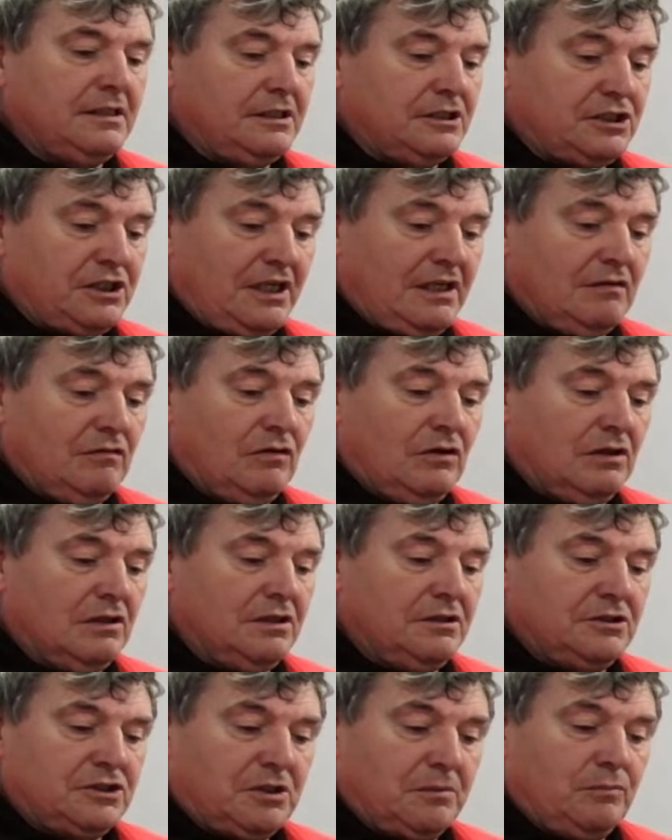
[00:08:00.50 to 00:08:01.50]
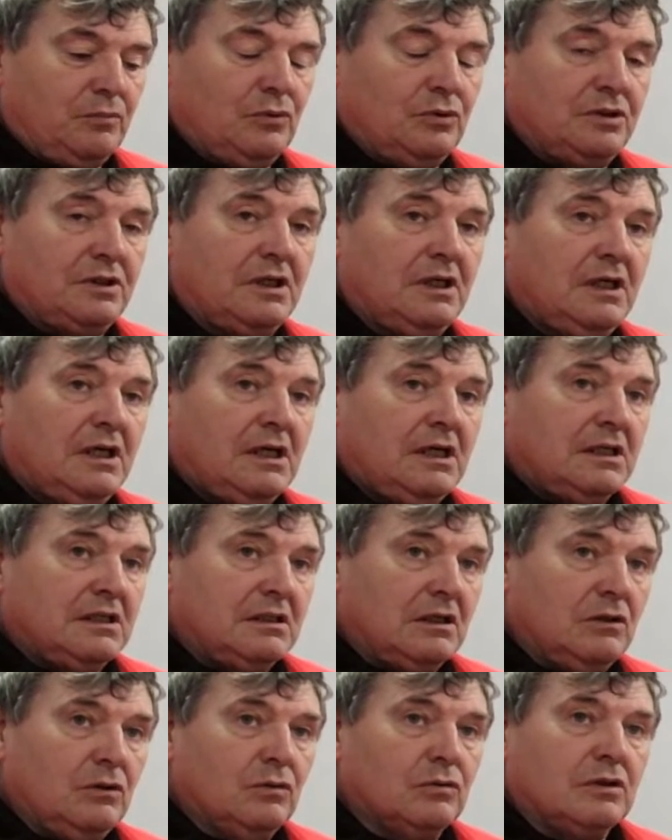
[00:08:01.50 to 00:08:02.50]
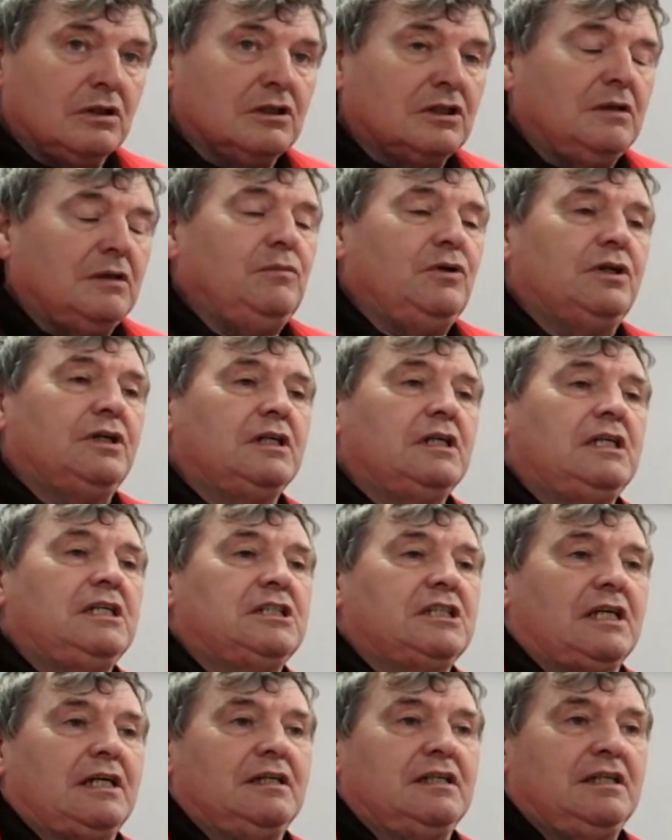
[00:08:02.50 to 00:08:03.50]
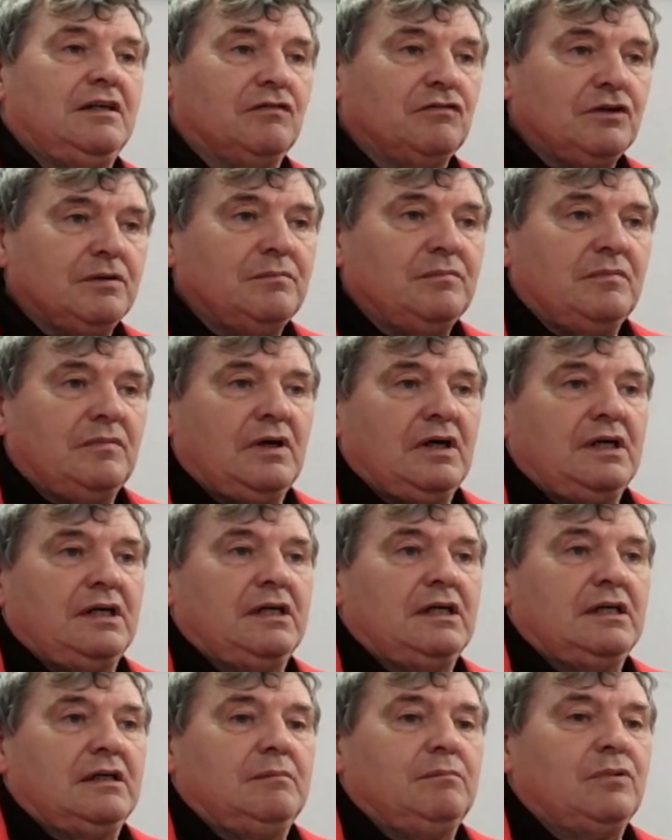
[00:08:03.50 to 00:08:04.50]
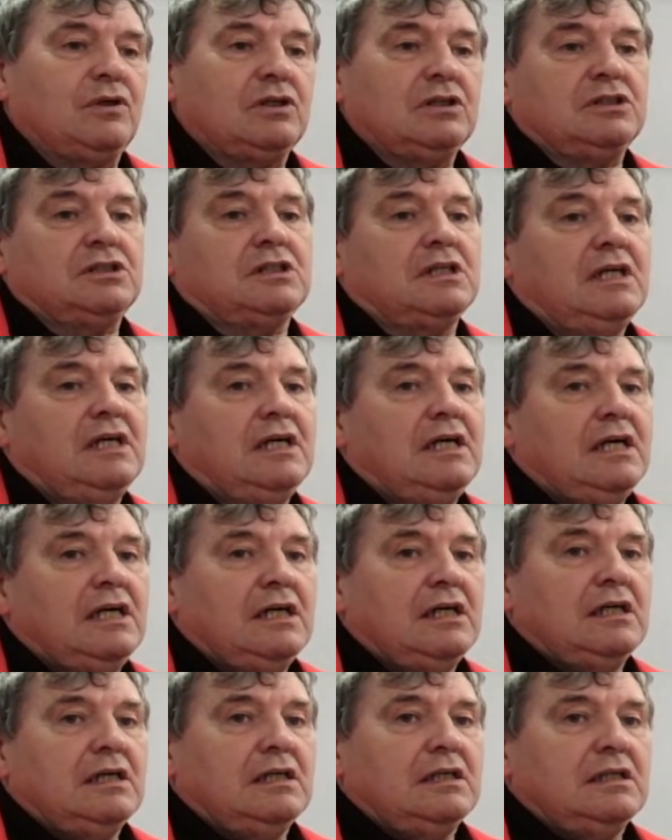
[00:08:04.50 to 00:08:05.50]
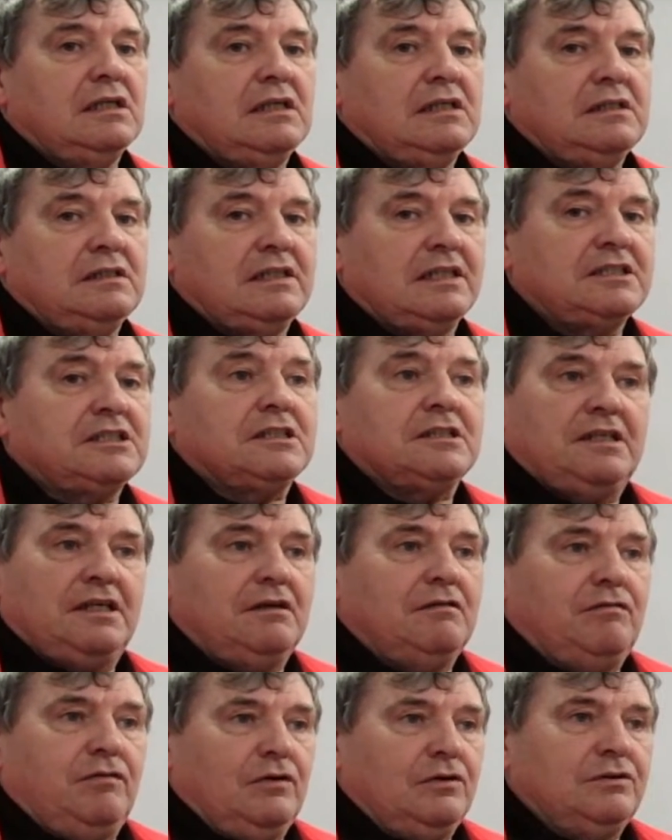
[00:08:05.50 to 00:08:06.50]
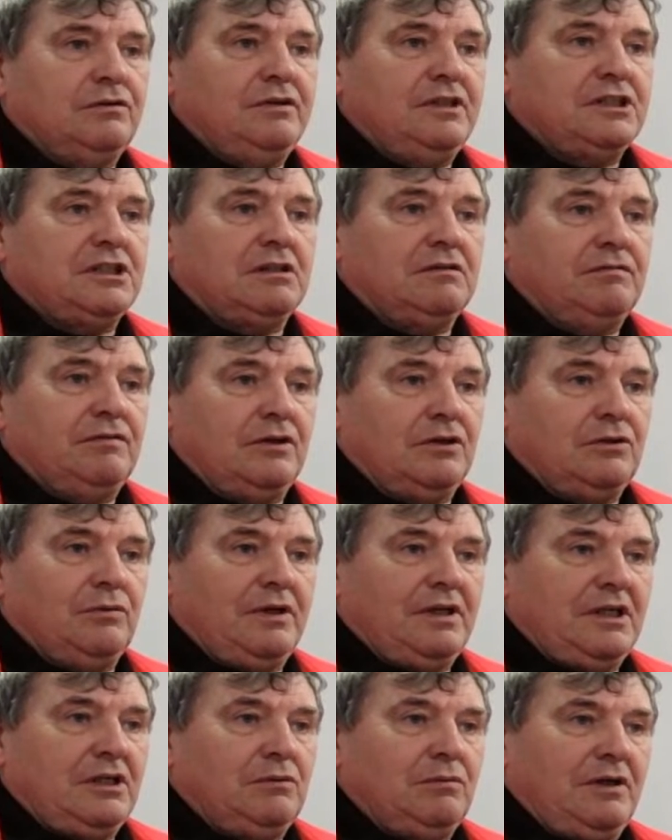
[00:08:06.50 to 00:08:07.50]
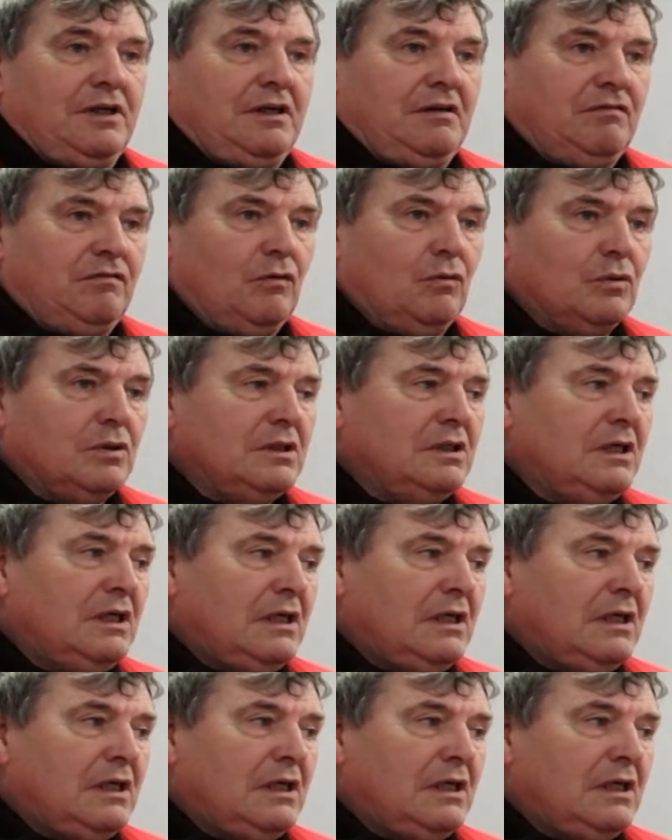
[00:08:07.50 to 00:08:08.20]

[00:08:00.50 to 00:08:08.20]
deserve all their support the local communities can give them, because this is their fundraiser for 2024.